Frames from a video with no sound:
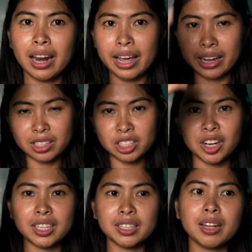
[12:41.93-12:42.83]
like the
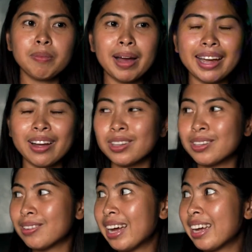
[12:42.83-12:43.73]
shotgun mic,
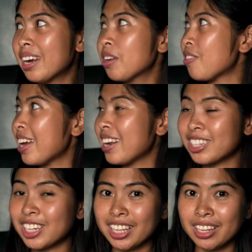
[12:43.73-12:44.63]
although I cannot find
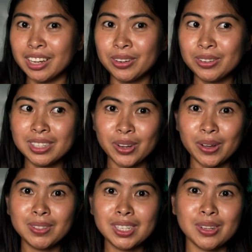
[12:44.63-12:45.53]
it right now. So
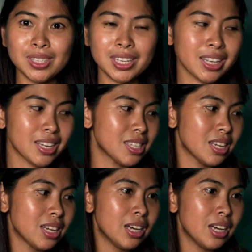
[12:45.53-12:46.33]
I'm just using this.